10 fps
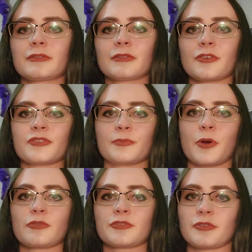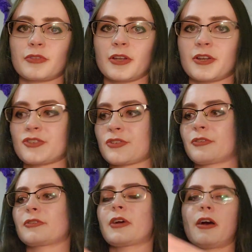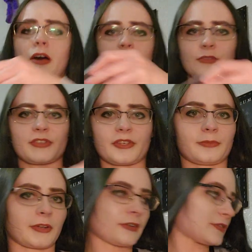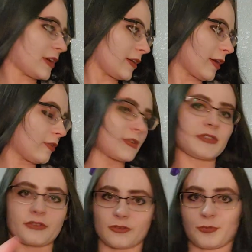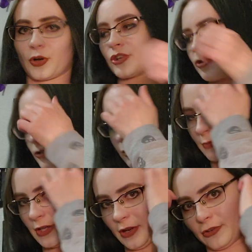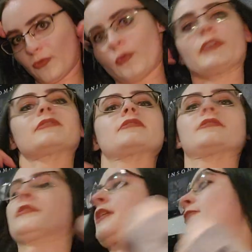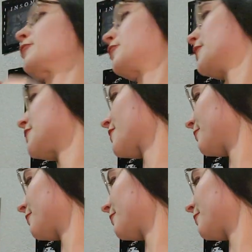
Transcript: There's the poster that I showed. Obviously, I'm not going to take it out because it's too precious to me, and I don't want it to get ruined.